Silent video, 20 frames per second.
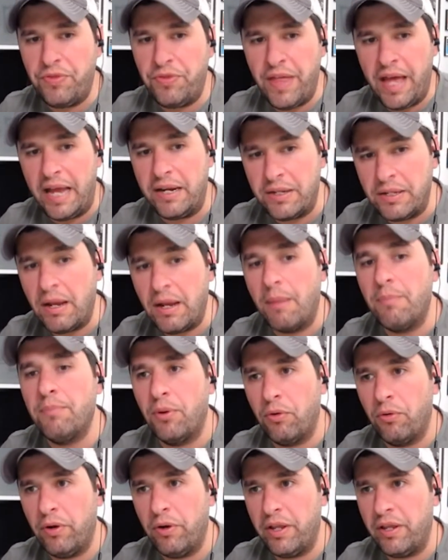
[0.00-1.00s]
that
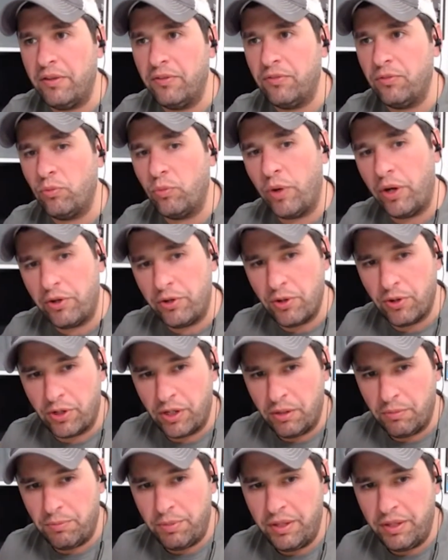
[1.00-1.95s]
number is where you're going to